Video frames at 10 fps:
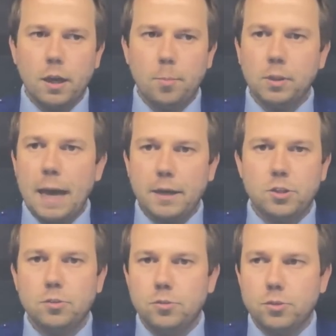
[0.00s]

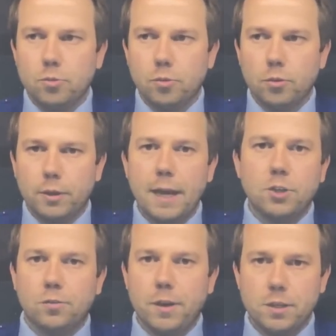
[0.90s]
platitudes, or
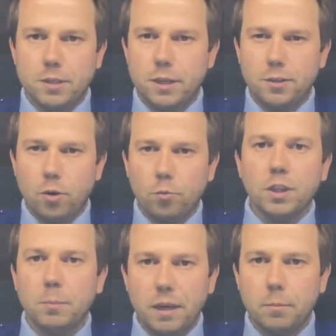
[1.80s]
catchphrases that don't
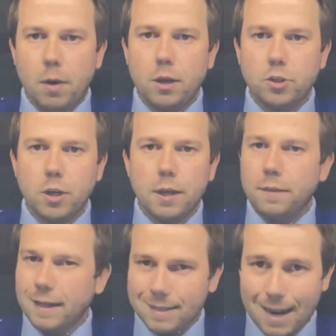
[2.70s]
really mean much.
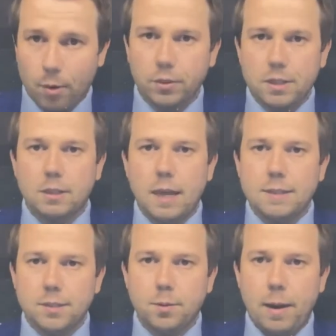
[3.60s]
That's not what this
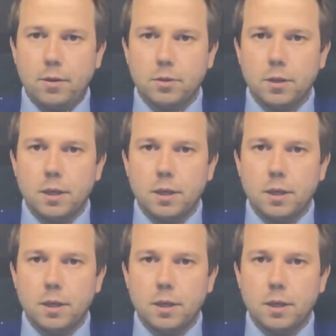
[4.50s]
class is about.